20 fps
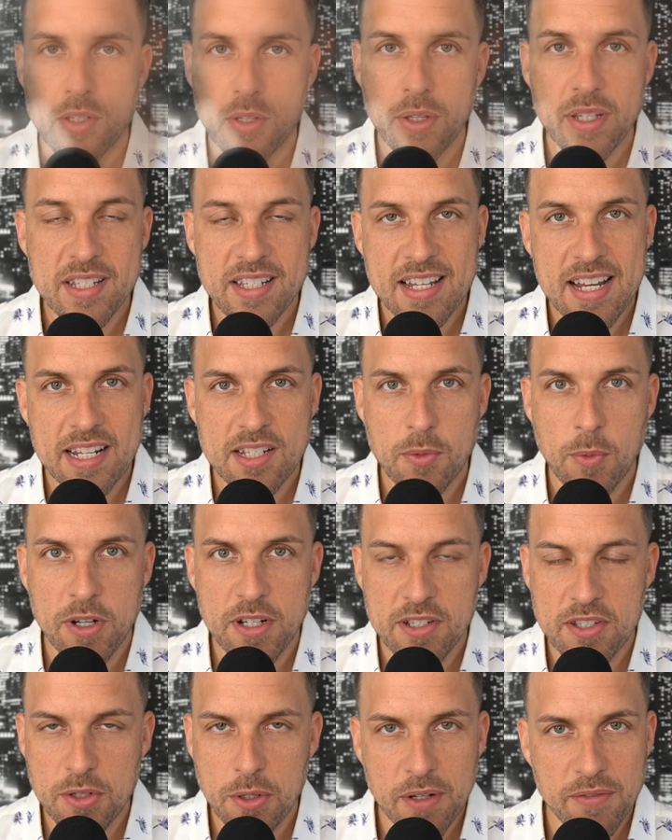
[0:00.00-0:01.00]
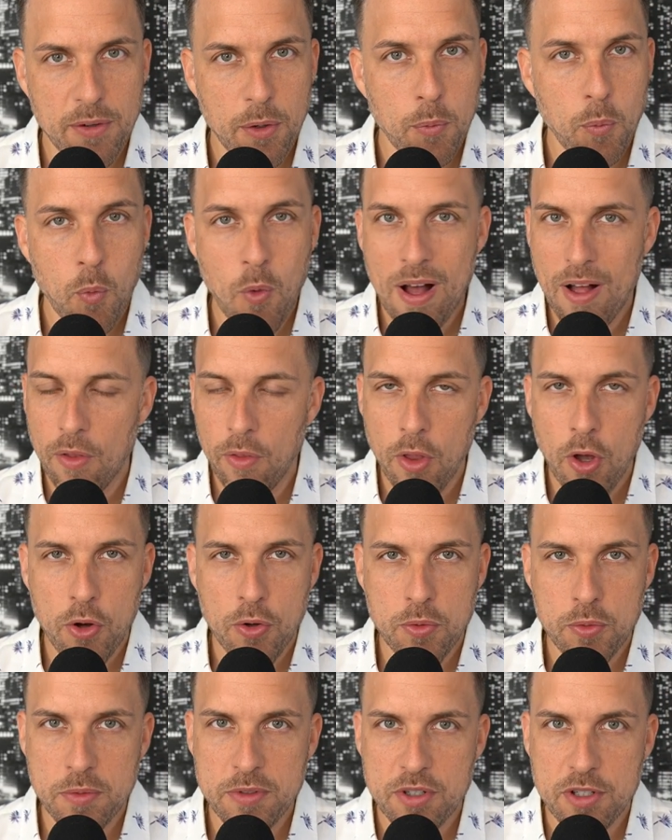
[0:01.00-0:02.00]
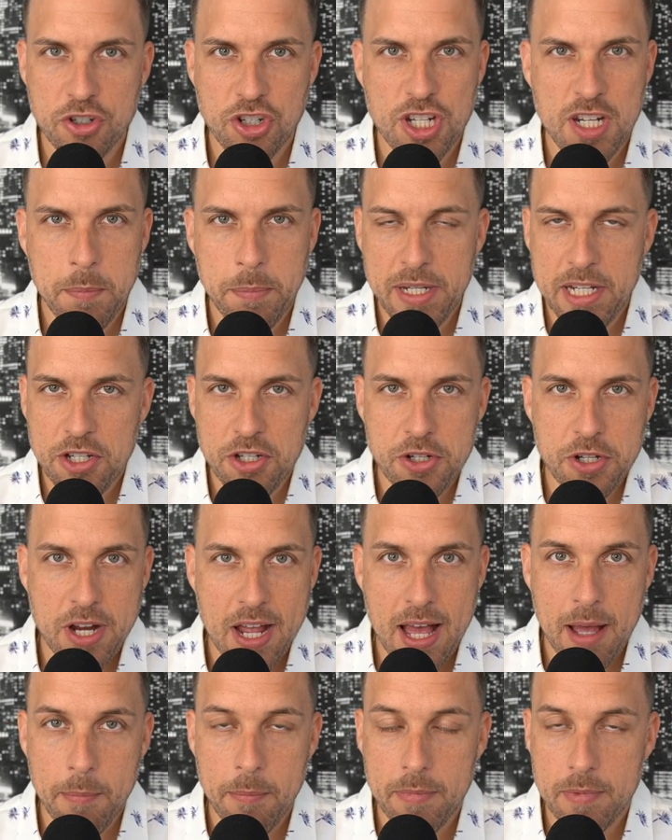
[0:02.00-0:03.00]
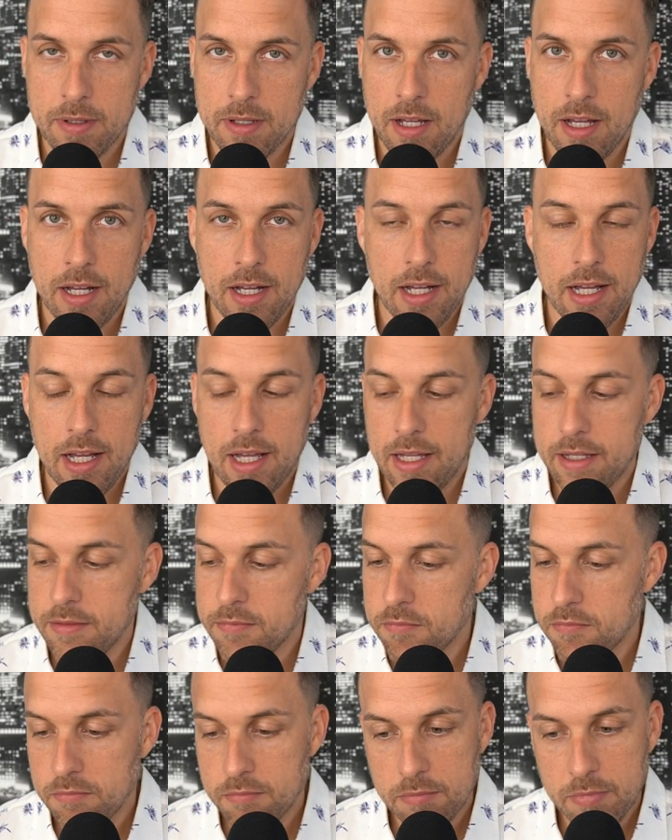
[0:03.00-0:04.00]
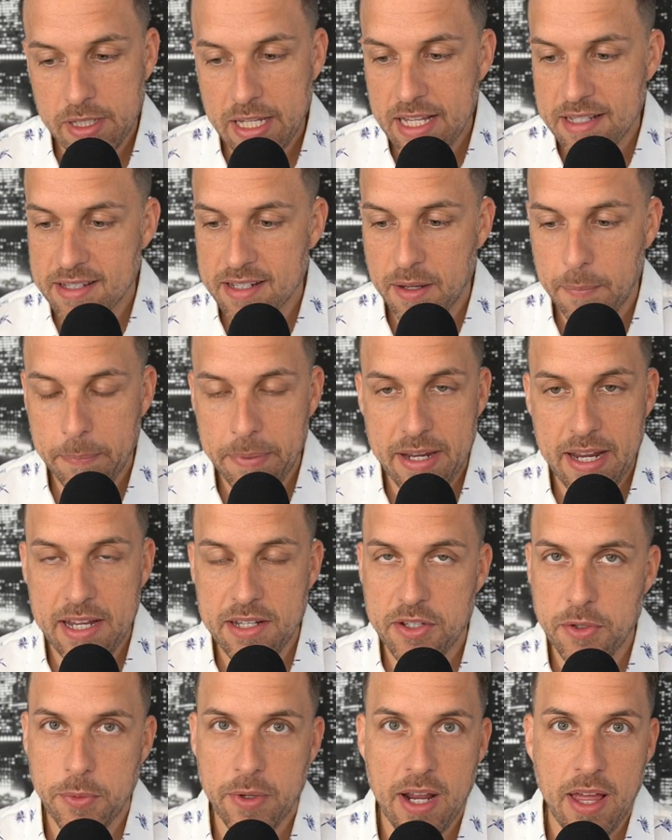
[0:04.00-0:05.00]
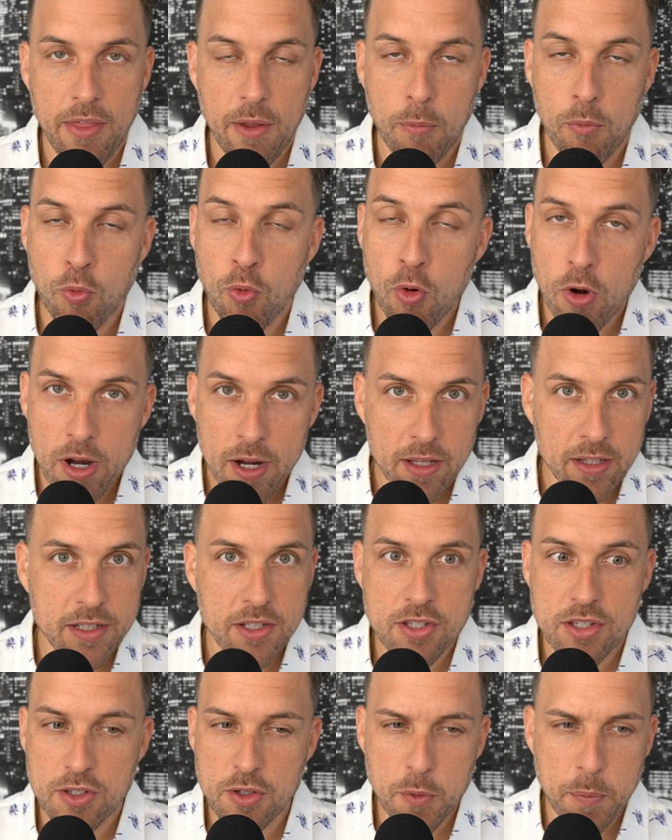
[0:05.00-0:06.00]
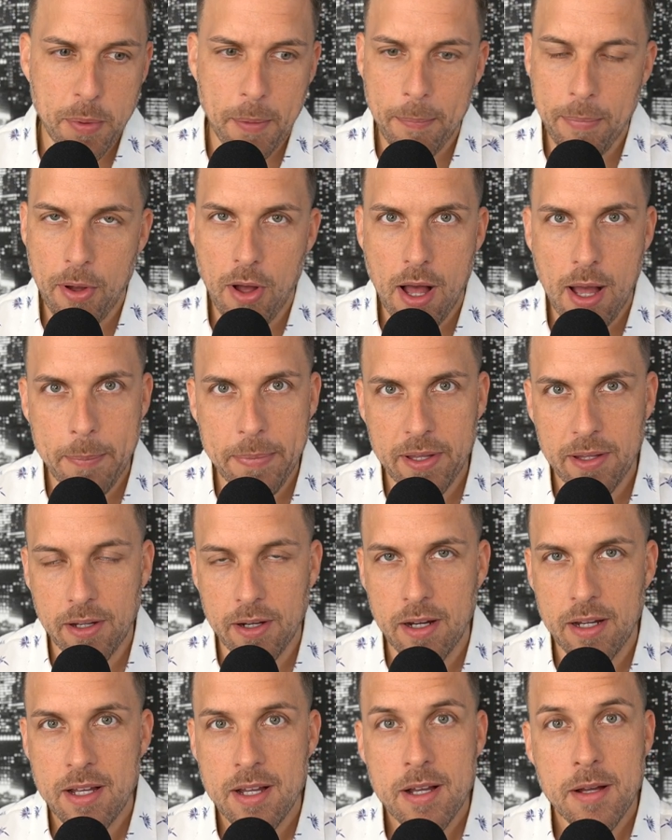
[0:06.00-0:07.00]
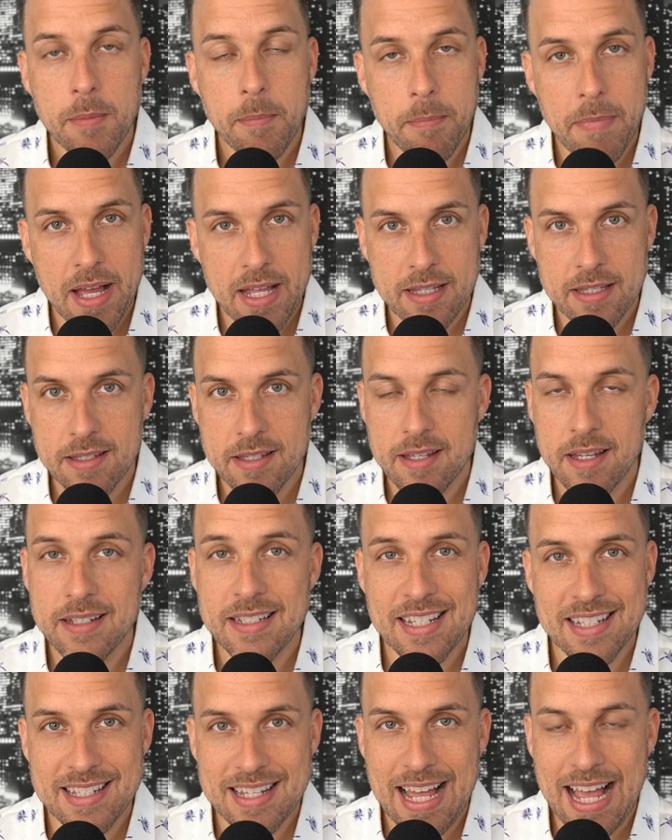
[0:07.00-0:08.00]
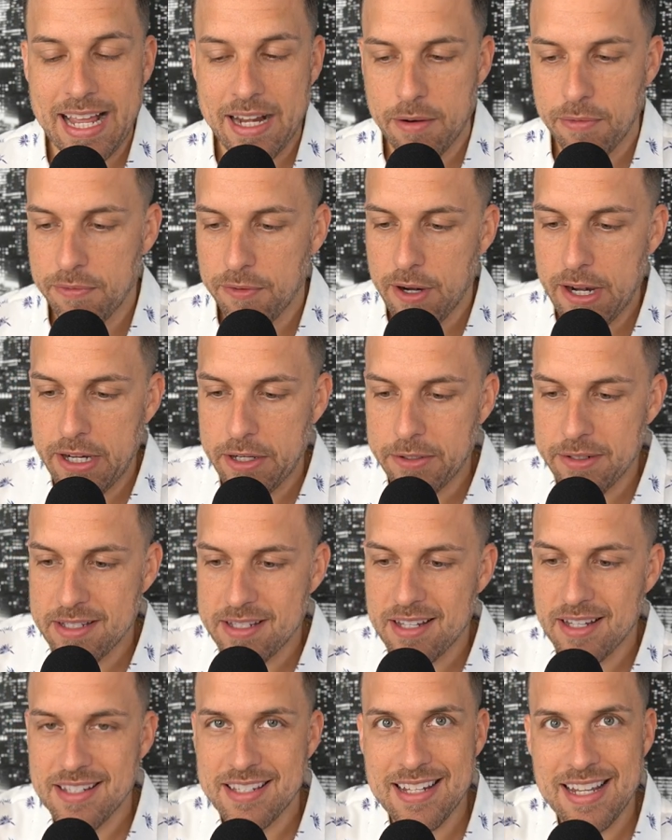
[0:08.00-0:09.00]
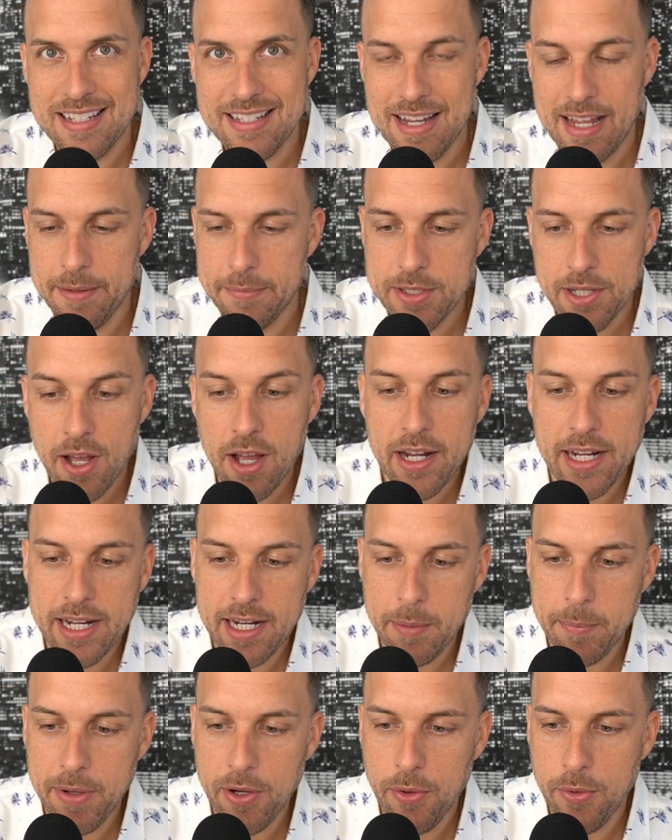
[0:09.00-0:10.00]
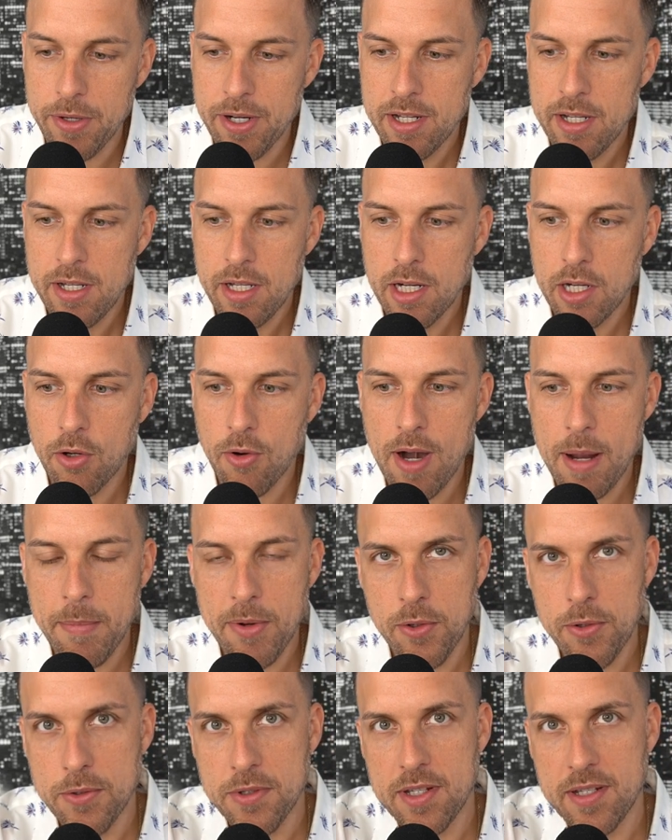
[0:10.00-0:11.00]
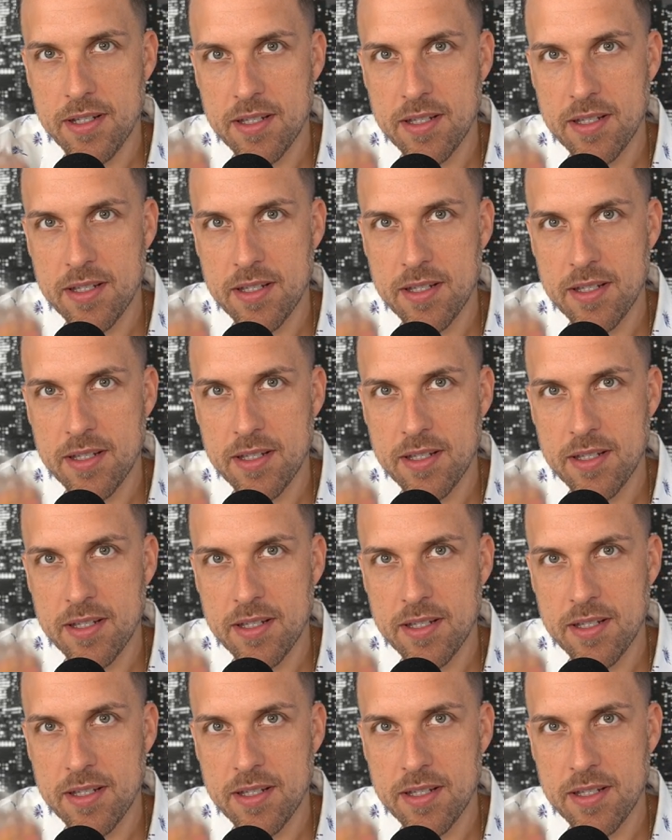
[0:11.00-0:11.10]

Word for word: So this next one is sort of a well-known cheapy gem. Uh, gets compared to another really super popular men's designer fragrance scent I am talking about, Cremo's